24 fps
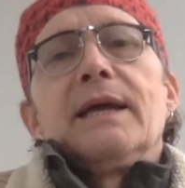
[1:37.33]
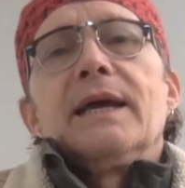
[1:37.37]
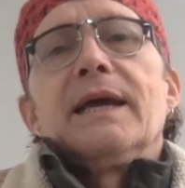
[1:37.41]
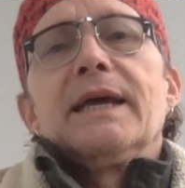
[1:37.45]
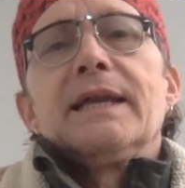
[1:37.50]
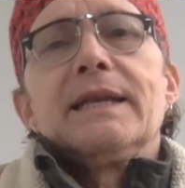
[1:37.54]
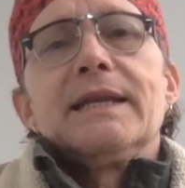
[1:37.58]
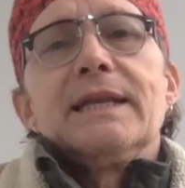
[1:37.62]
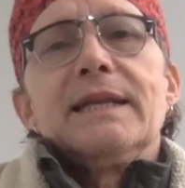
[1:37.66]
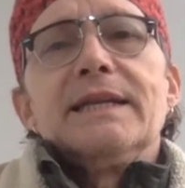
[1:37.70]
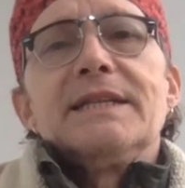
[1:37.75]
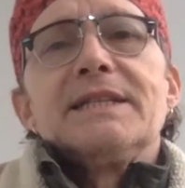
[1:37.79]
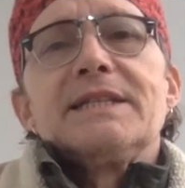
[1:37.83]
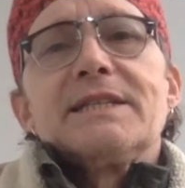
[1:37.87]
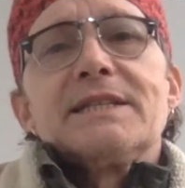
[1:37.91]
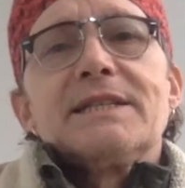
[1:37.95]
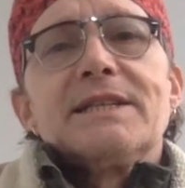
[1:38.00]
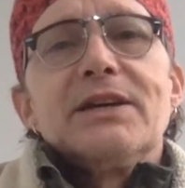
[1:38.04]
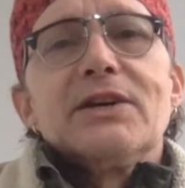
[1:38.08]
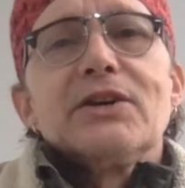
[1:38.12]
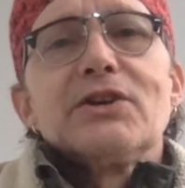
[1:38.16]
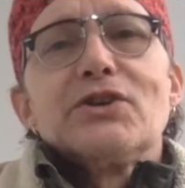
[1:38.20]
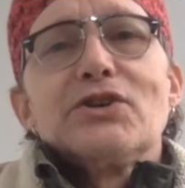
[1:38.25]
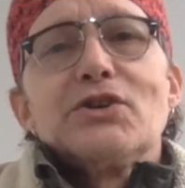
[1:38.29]
It at least
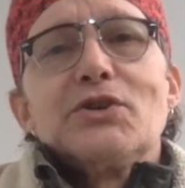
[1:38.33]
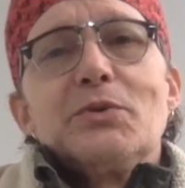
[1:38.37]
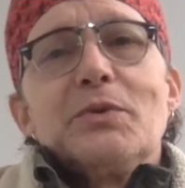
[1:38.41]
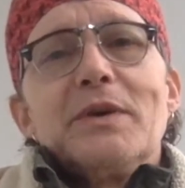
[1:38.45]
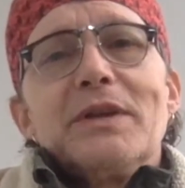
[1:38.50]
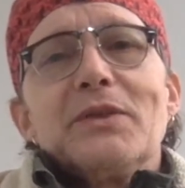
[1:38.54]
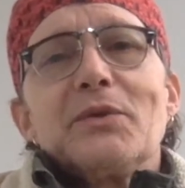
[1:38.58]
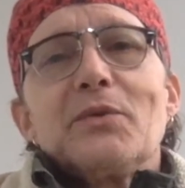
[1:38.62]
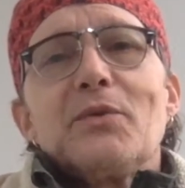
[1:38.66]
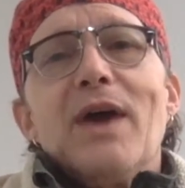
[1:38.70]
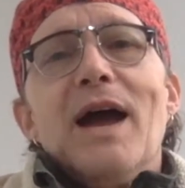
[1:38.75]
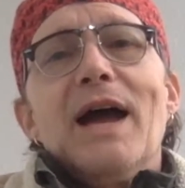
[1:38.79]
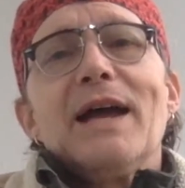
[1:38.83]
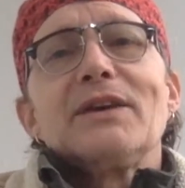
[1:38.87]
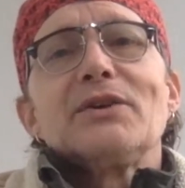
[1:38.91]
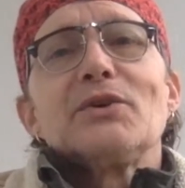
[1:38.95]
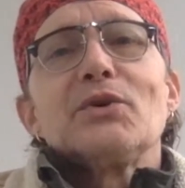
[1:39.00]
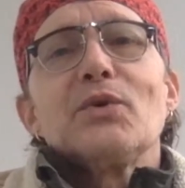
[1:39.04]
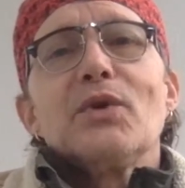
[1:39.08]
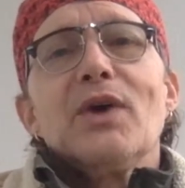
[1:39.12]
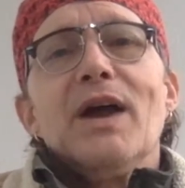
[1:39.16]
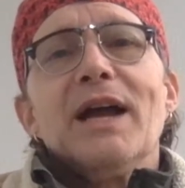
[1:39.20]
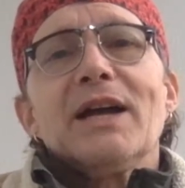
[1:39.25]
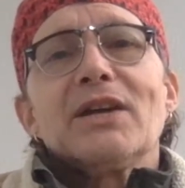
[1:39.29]
steers you in the right
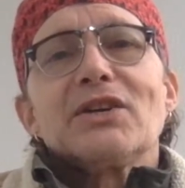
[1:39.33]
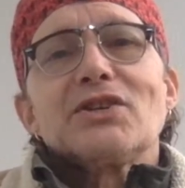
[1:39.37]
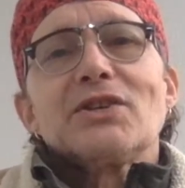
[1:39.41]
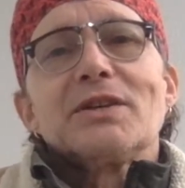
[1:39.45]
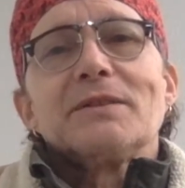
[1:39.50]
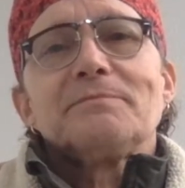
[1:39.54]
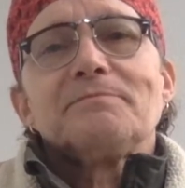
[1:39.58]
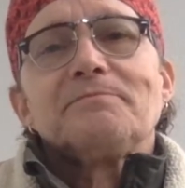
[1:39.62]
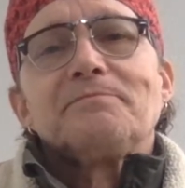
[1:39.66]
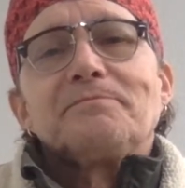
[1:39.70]
direction.